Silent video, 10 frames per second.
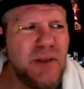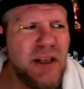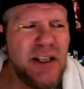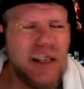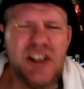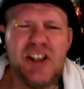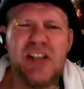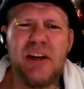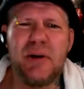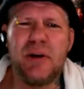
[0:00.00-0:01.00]
It's
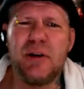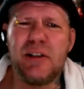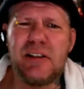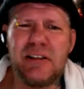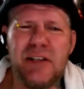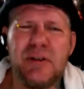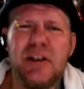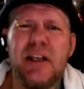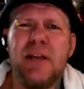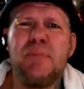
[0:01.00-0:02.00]
hysterical. It's
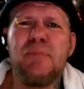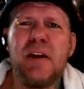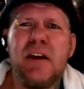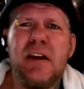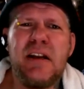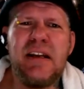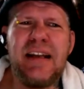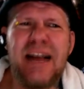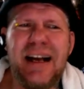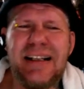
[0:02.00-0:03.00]
literally
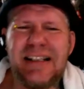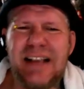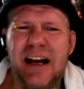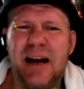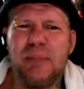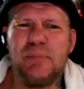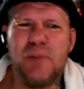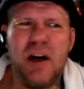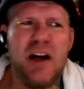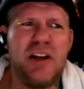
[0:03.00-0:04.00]
non-stop
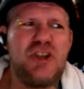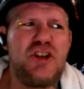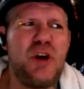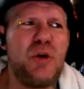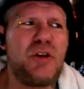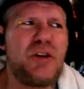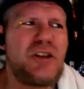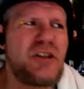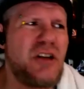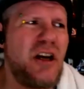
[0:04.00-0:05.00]

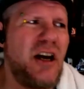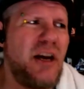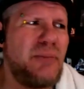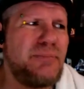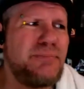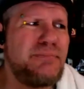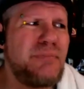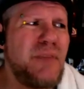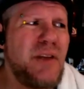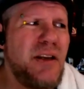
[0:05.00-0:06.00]
jokes, non
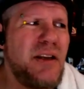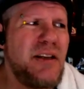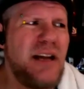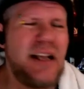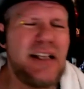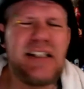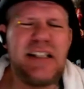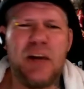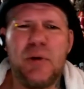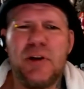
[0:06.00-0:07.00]

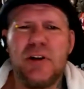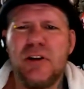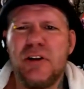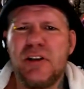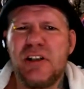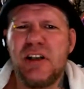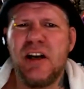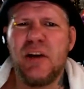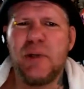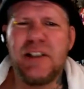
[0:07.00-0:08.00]

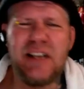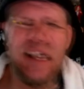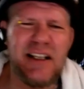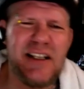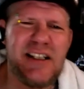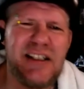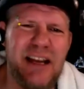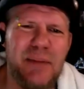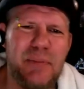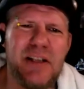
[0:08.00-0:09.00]
sequiturs, ridiculous
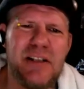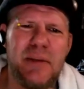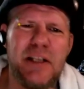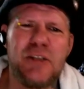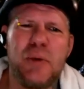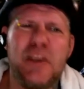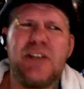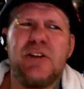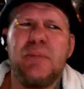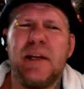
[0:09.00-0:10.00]
statements. I mean,
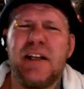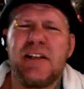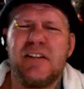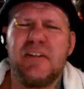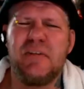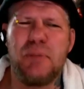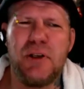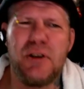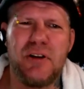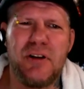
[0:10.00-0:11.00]
22 minutes of
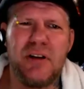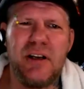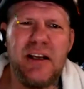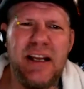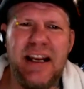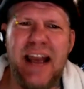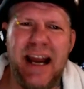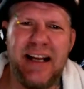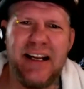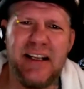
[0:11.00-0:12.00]
pure
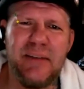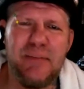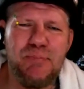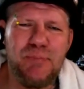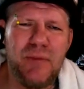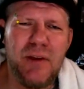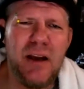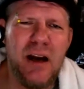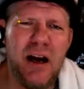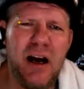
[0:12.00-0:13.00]
inanity.
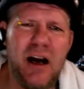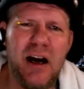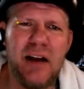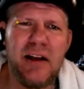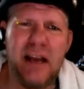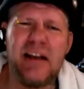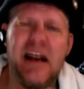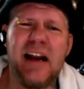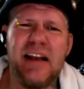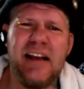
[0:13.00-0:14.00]
And
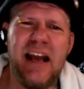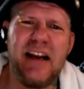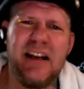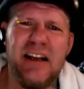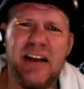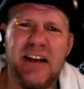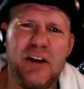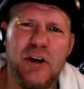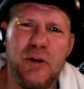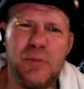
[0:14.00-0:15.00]
not Inanity and
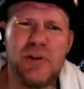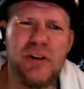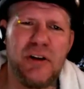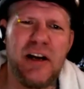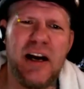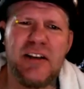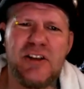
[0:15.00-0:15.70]
Combs, or not